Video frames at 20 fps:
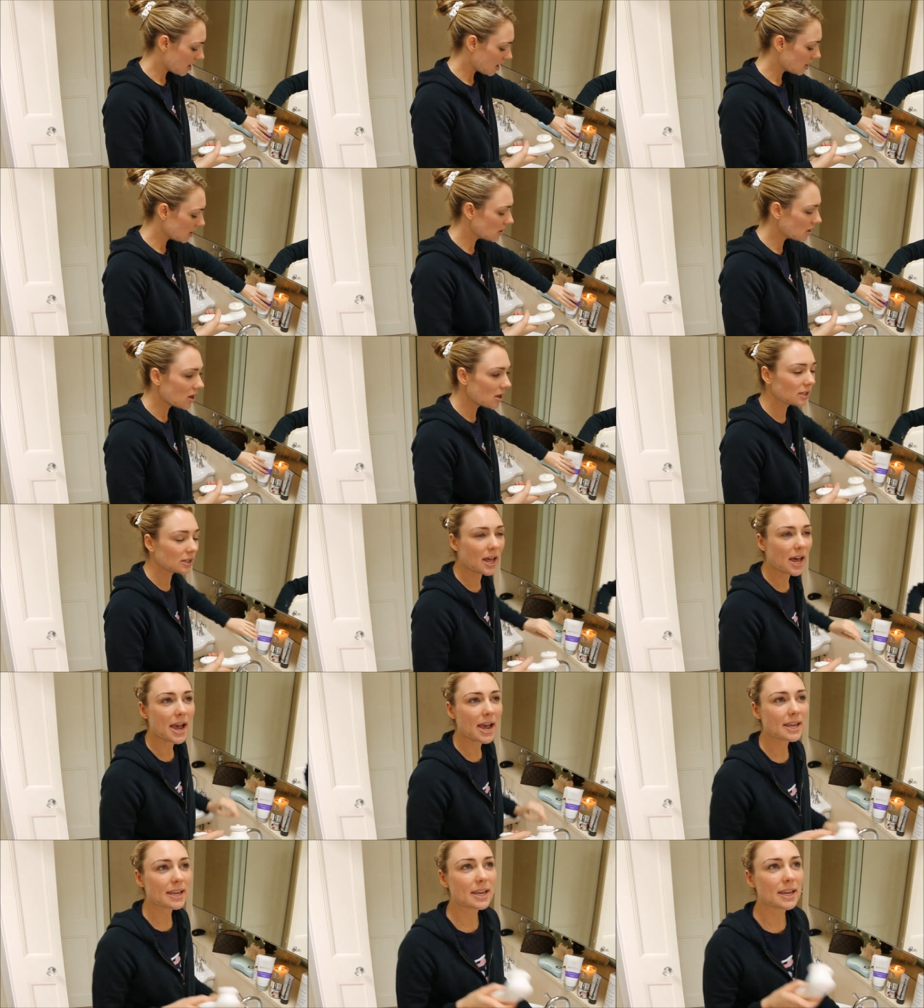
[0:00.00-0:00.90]
A lot
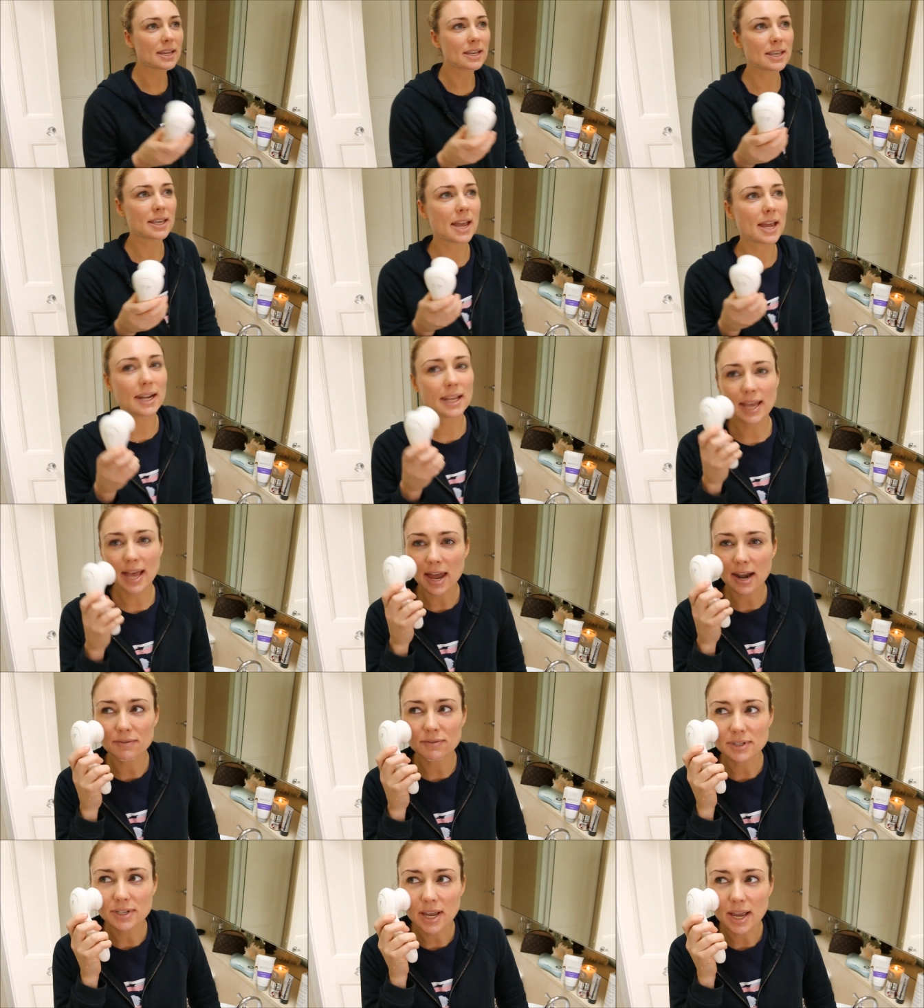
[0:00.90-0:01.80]
like getting out
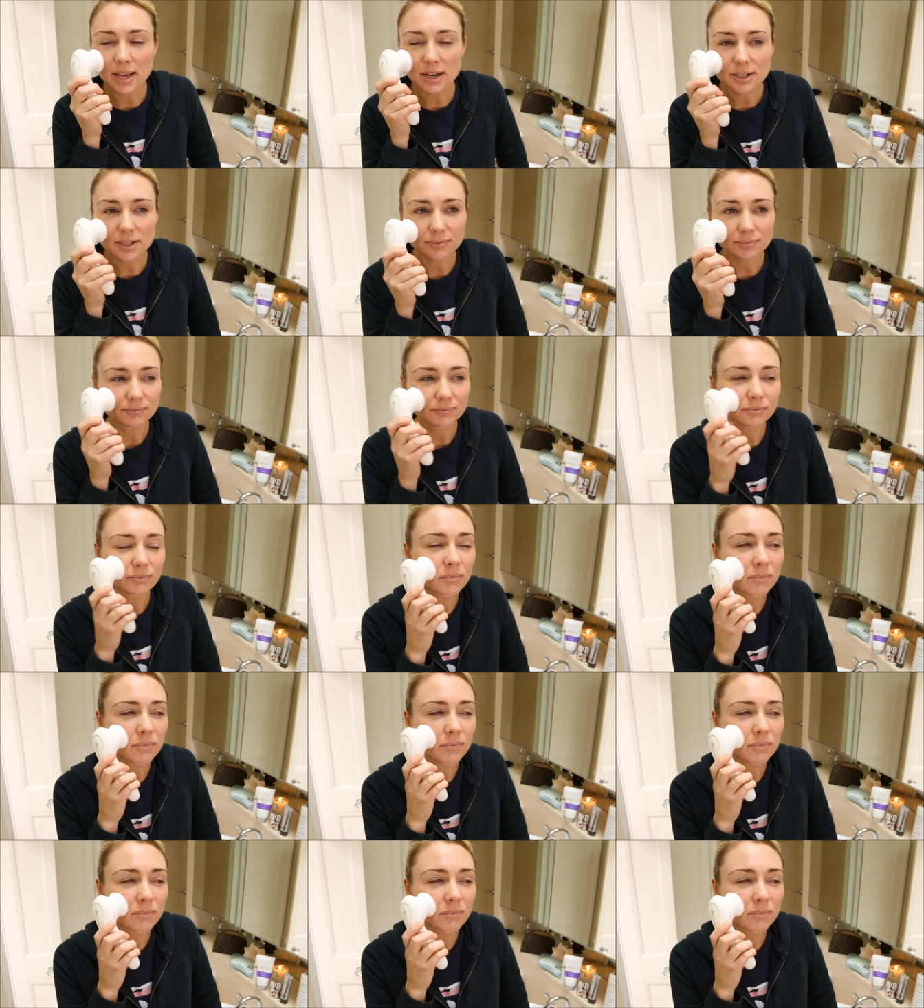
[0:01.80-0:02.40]
of debt.